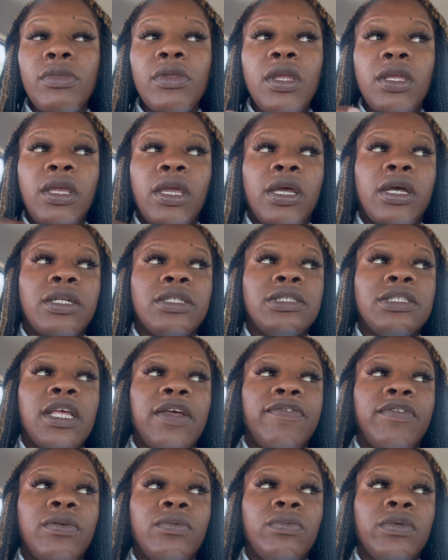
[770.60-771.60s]
Yeah,
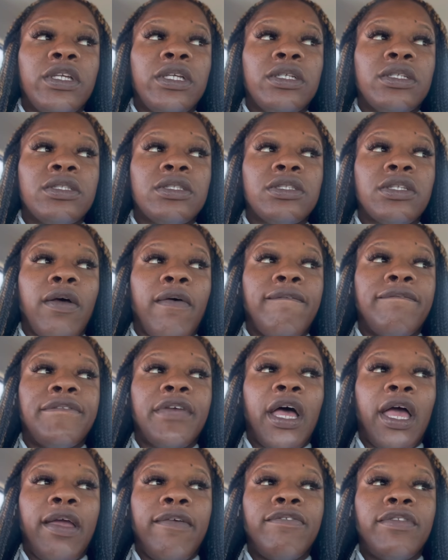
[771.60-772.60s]
7 weeks
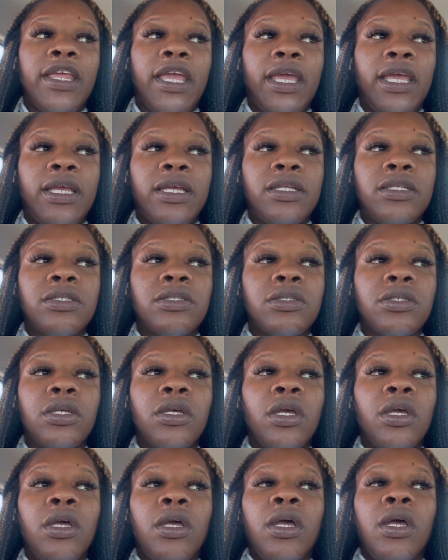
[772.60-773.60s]
5 days.
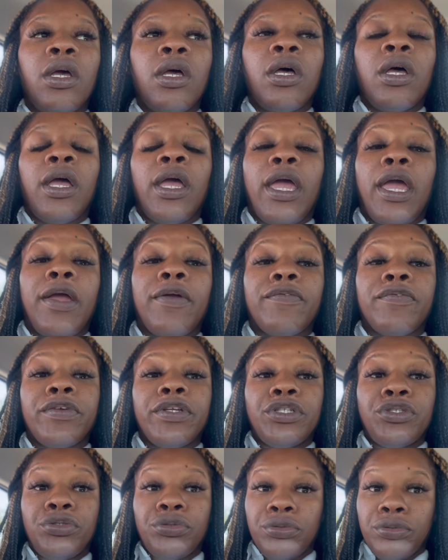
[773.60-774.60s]
Every
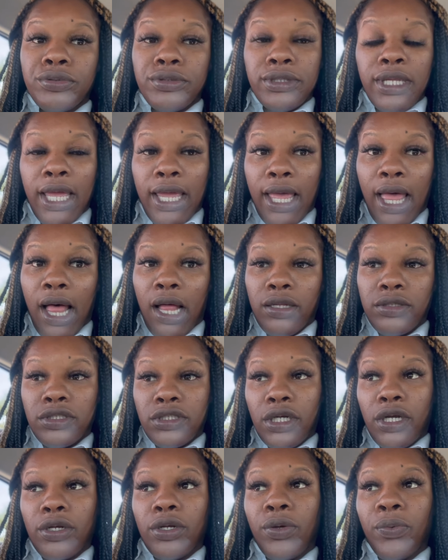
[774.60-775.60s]
Tuesday I'll
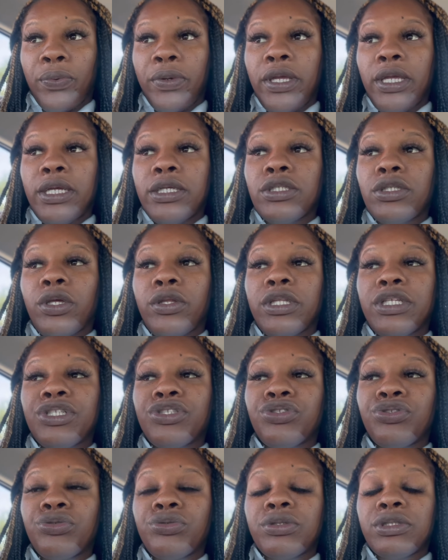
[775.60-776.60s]
turn a week, so this
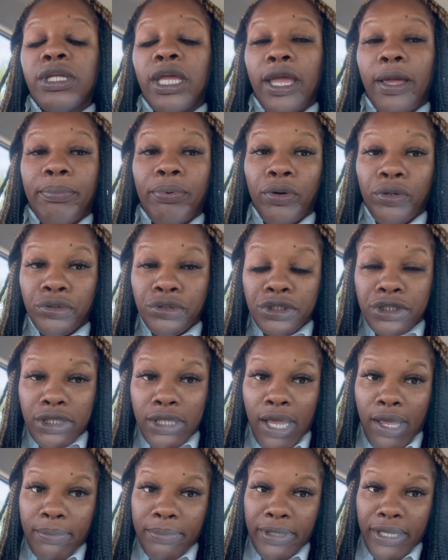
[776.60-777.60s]
Tuesday approaching
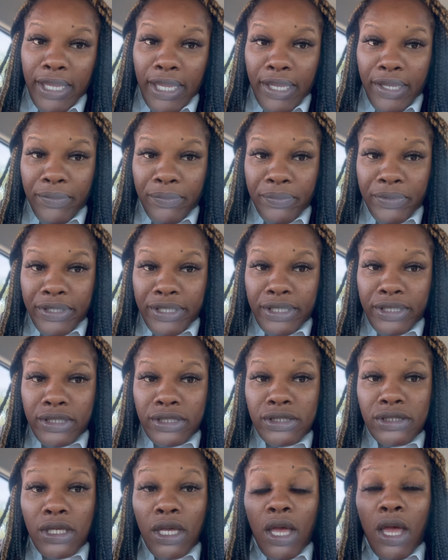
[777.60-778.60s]
I'll be 8
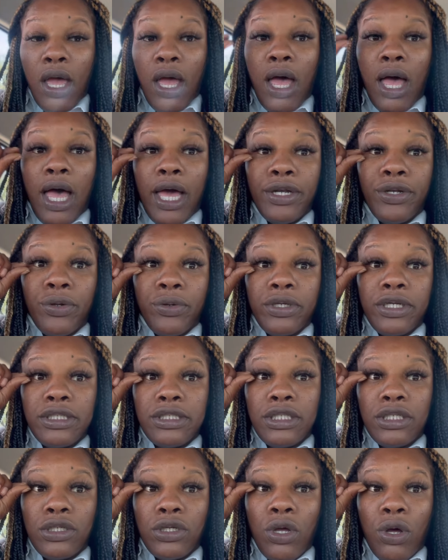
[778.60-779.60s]
weeks. I don't get
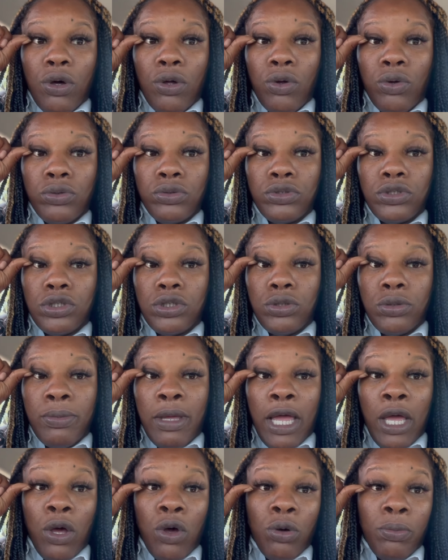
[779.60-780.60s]
to go to
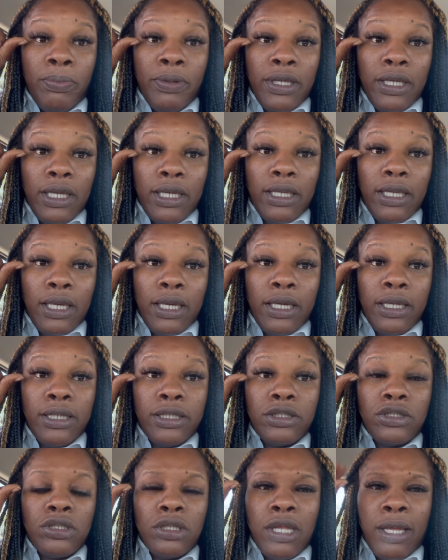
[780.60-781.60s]
my OB again
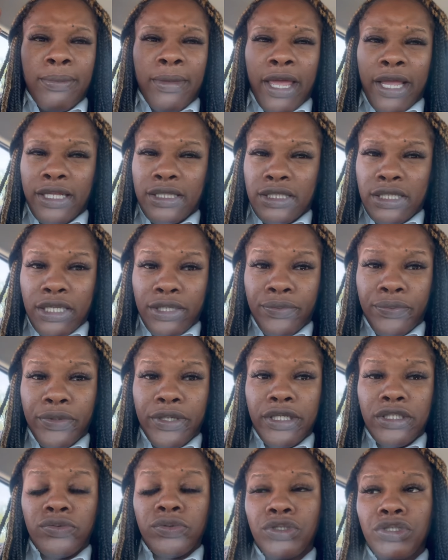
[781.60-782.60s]
until I'm like 10
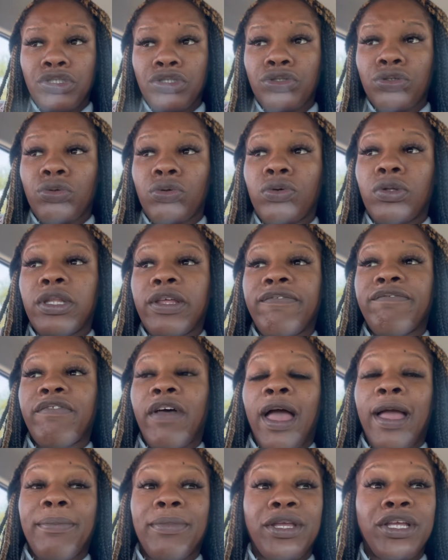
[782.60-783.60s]
weeks, which is cool and
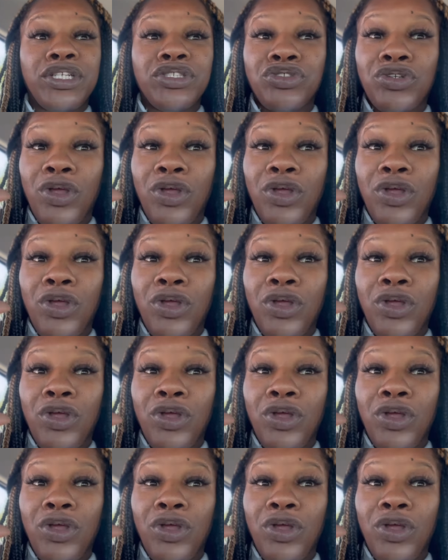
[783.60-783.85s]
fine, because